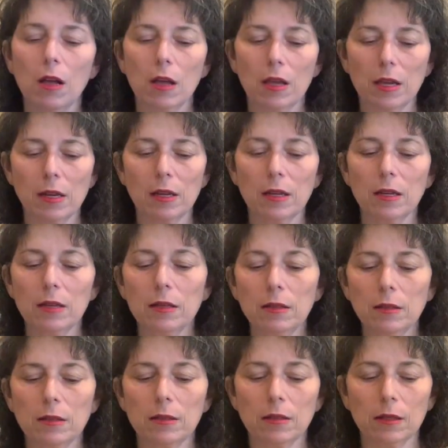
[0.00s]
It
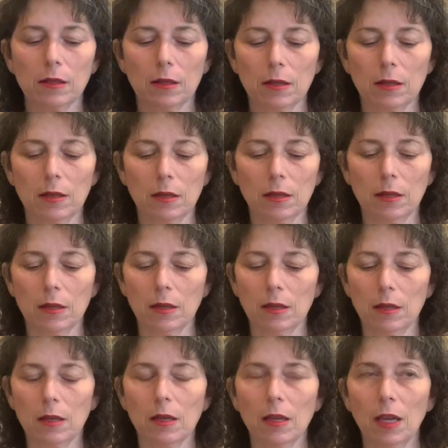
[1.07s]
is
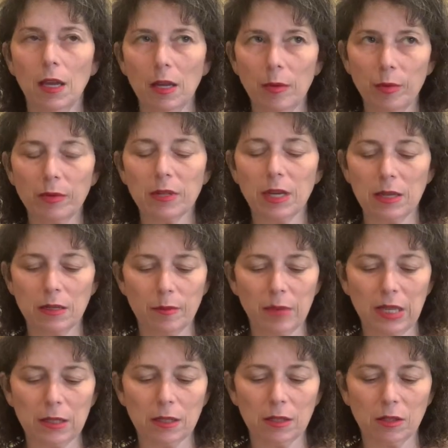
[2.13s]
80%
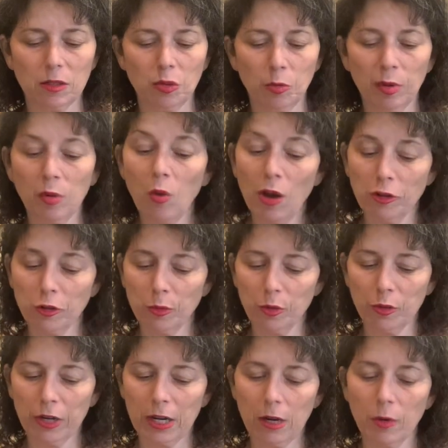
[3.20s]
domestic superwash
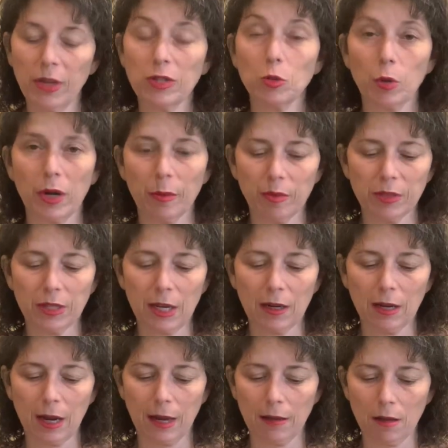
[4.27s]
merino and 20%
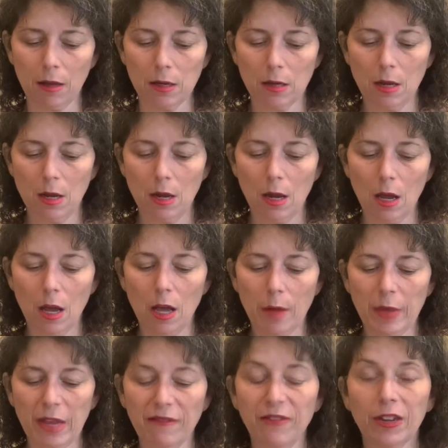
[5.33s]
nylon,
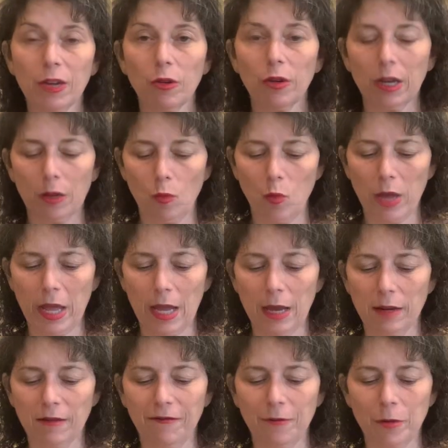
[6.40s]
and fingering
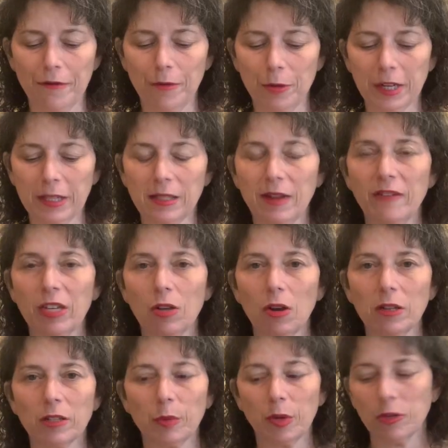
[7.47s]
weight 447
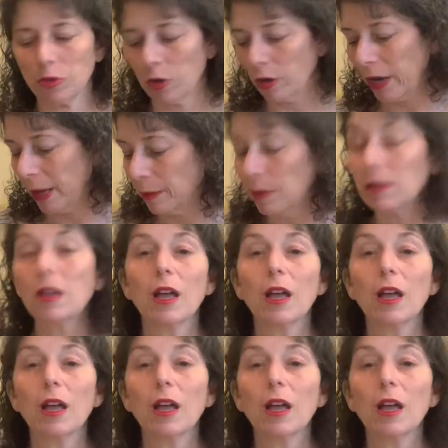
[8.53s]
yards per 100 grams.